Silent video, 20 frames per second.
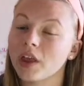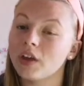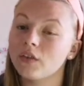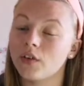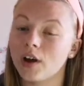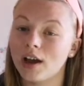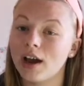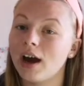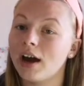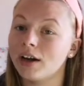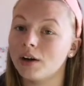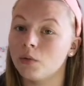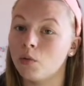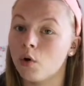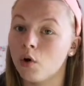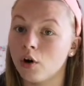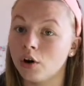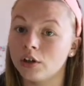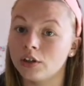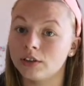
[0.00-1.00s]
If I had a
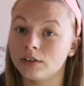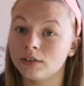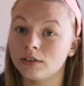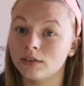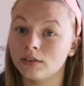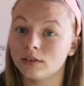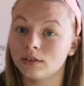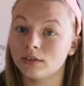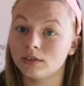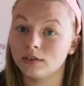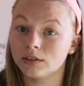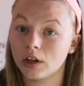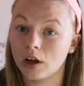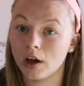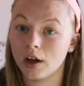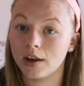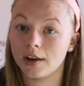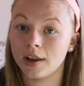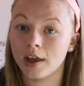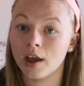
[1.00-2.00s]
warning
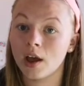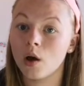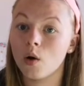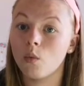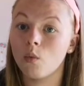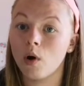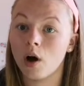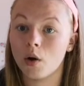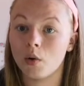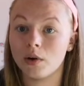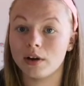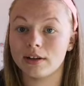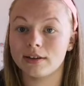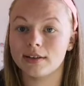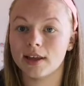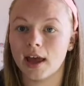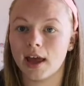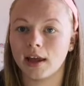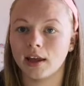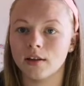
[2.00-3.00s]
sign, what would it
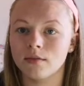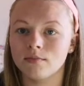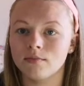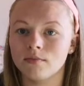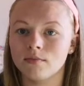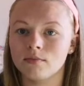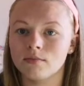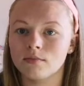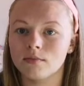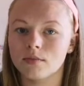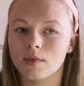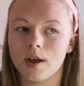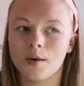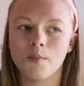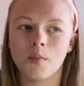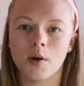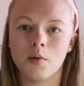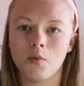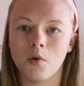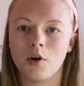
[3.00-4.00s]
say?
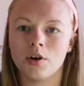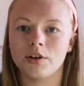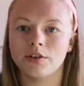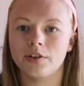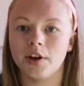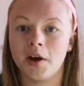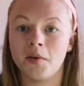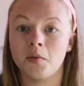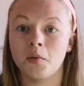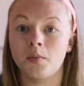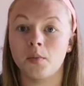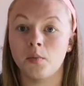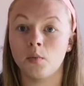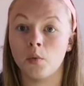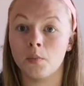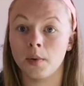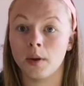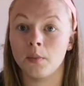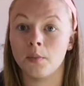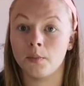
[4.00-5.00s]
My warning sign
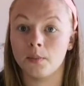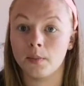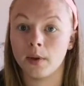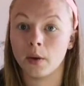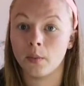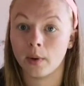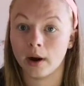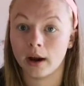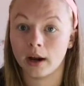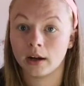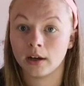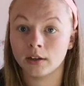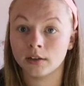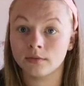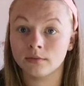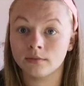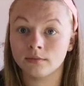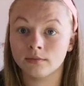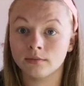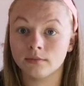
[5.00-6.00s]
would be beware.
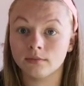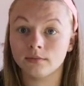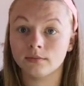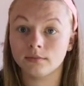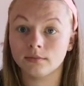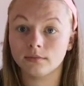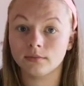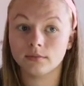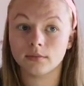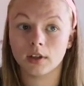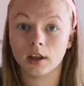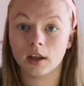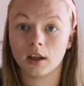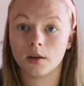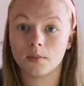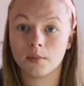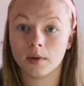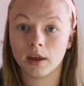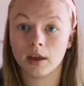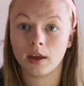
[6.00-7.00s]

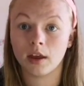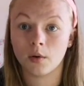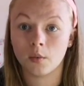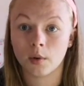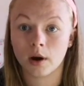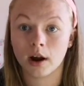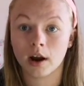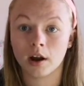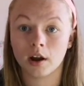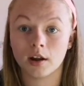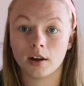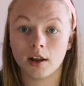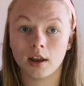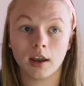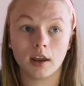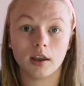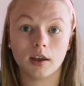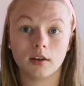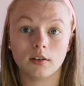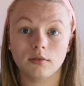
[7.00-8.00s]
Like be aware.
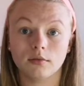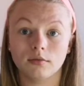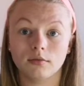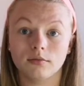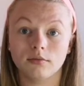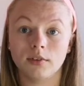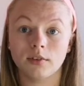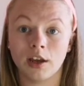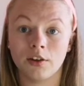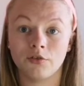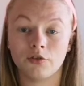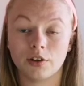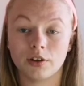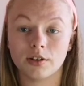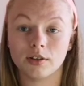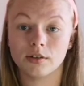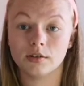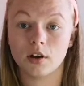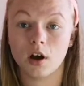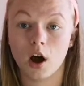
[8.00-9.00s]
Like
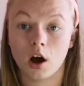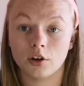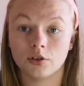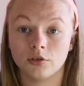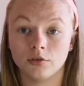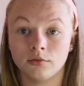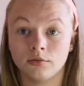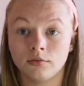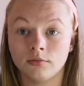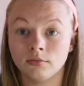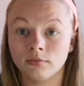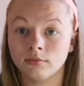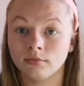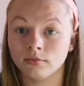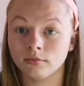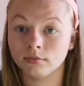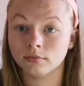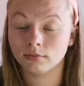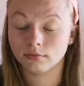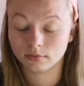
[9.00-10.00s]
dangerous. Caution.
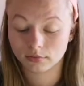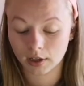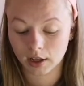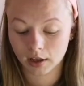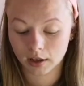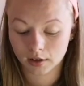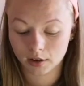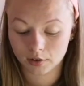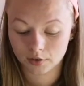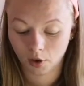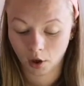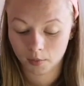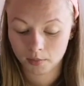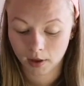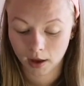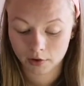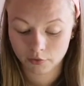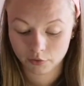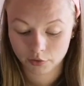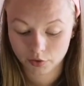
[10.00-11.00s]
Like because I'm
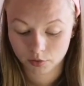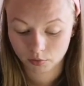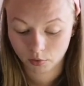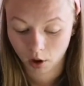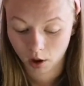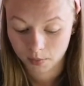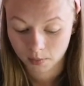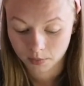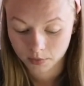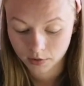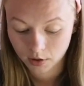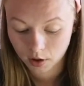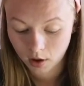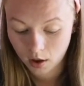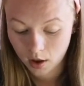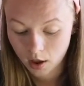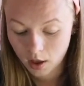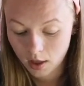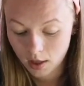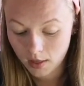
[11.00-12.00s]
dangerous sometimes.
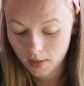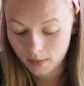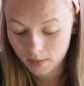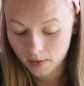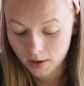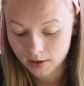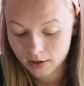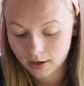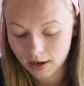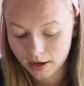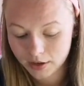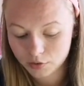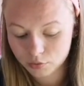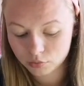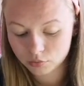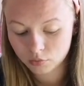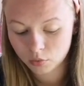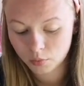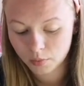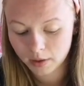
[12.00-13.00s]
Then the next
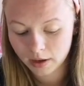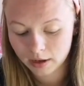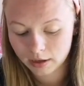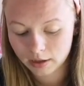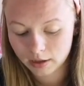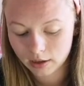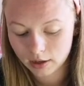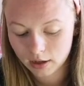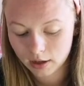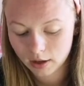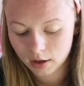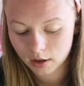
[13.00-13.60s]
one will be.